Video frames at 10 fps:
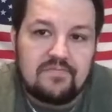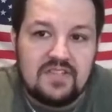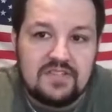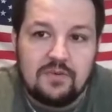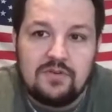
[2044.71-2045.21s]

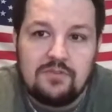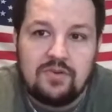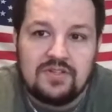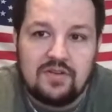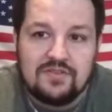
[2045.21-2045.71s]
so when you
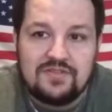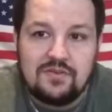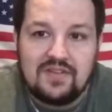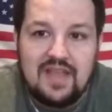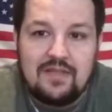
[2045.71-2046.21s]
put those two
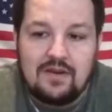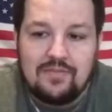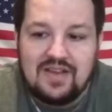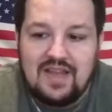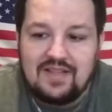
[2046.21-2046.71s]
together, I
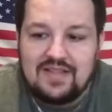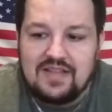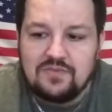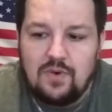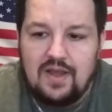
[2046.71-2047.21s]
think
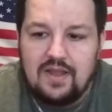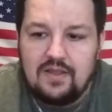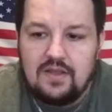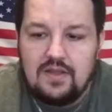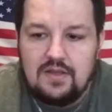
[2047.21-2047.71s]
that's why
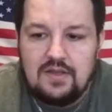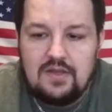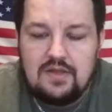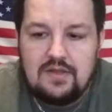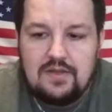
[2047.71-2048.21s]

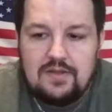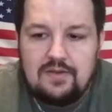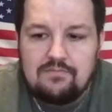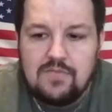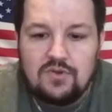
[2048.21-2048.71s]

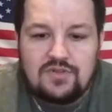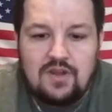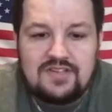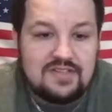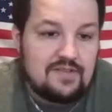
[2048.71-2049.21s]
most
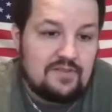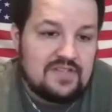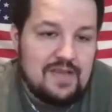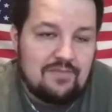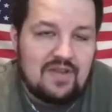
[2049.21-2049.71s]
autistic, for
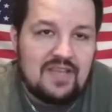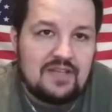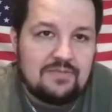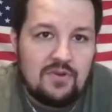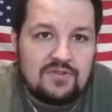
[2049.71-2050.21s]
example,
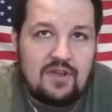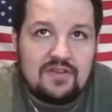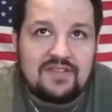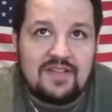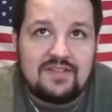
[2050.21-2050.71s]
most
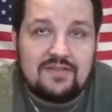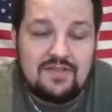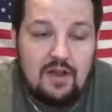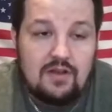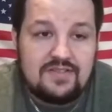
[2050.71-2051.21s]

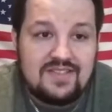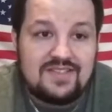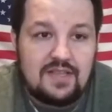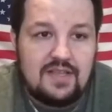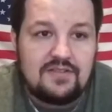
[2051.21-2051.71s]

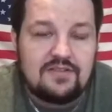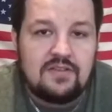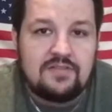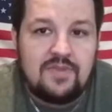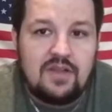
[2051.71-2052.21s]
autistic kids,
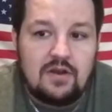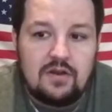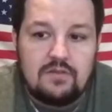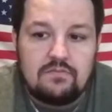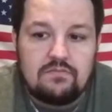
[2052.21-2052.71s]

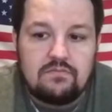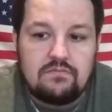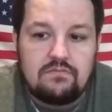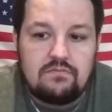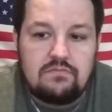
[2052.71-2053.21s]
are
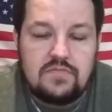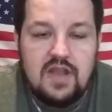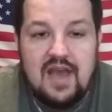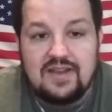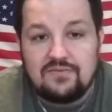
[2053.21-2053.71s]

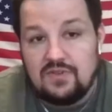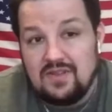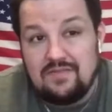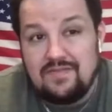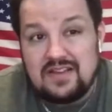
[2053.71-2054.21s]
not as
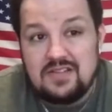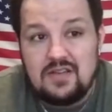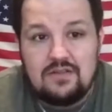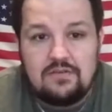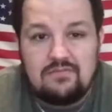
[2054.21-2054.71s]
really
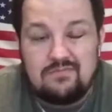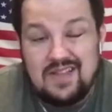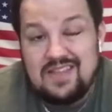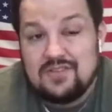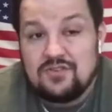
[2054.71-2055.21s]
affectionate. My
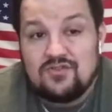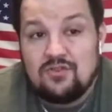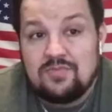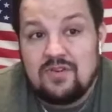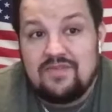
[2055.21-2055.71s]
kids are
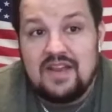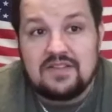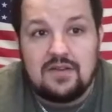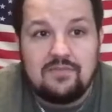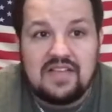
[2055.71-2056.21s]
super
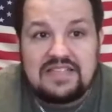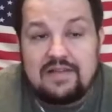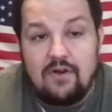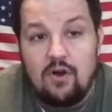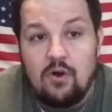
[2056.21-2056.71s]
affectionate because
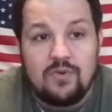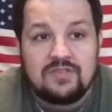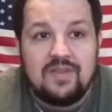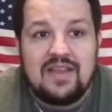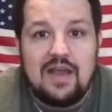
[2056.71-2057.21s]
I've always
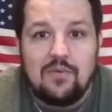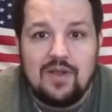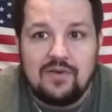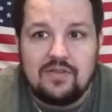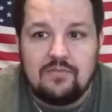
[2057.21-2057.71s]
been that way
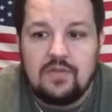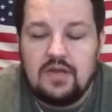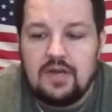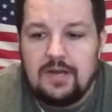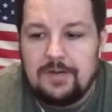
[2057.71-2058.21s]
with them.
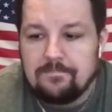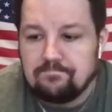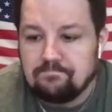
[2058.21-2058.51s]
And